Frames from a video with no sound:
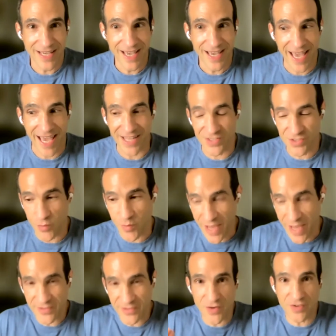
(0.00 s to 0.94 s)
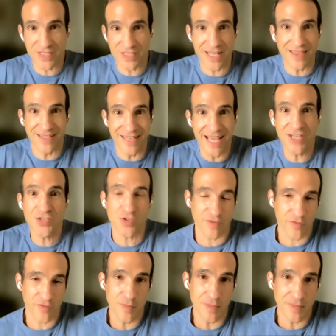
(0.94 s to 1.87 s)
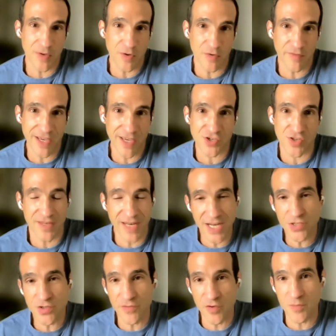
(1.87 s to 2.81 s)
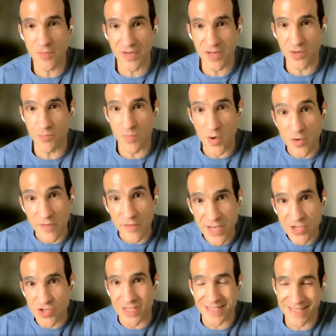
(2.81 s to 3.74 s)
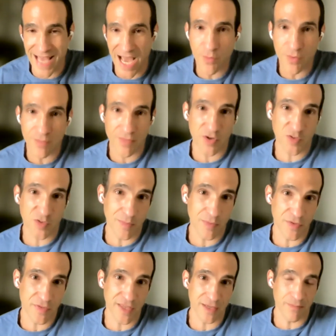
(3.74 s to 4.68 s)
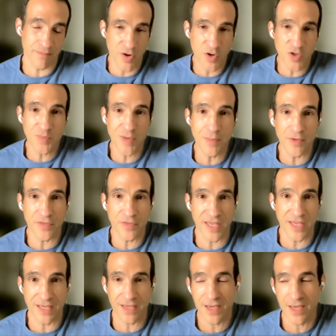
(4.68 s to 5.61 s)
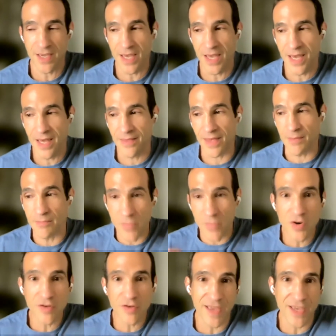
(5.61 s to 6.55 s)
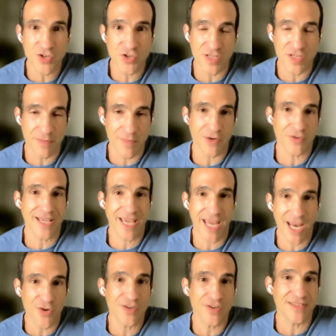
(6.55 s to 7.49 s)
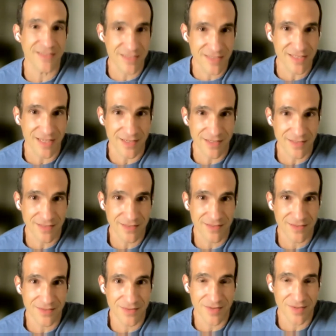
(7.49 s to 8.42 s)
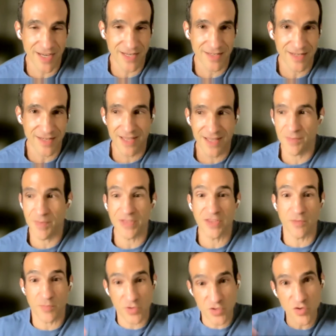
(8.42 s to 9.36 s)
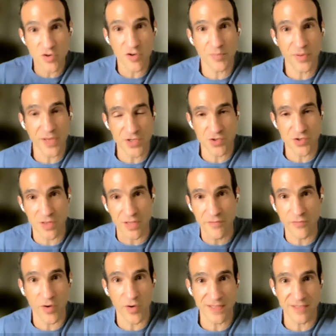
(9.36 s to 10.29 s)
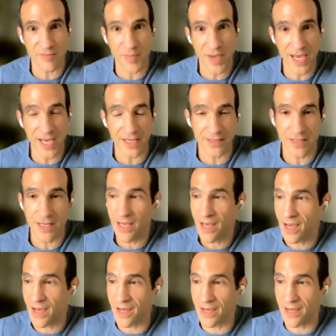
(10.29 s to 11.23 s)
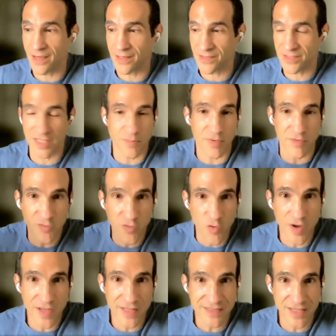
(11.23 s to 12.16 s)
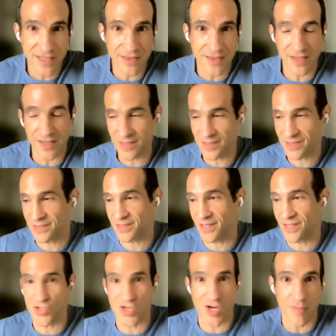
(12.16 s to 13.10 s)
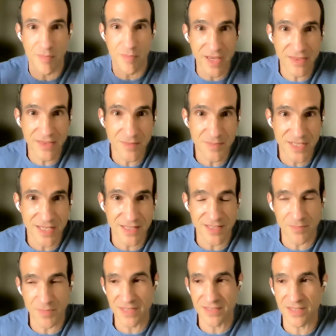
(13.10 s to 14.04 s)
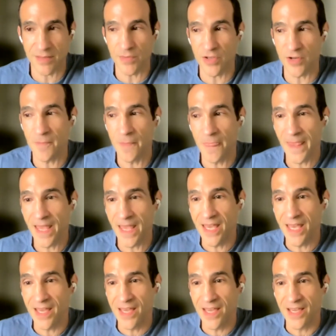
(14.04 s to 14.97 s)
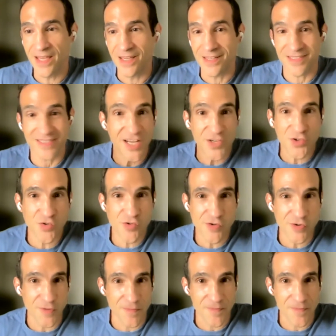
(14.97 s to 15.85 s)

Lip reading: And so we have to understand the nature of human motivation. The nature of human motivation is not what most people think. Most people think that motivation is about carrots and sticks, right? It's about the pursuit of pleasure and the avoidance of pain. Sigmund Freud said this. Jeremy Bentham said something similar. It's not true.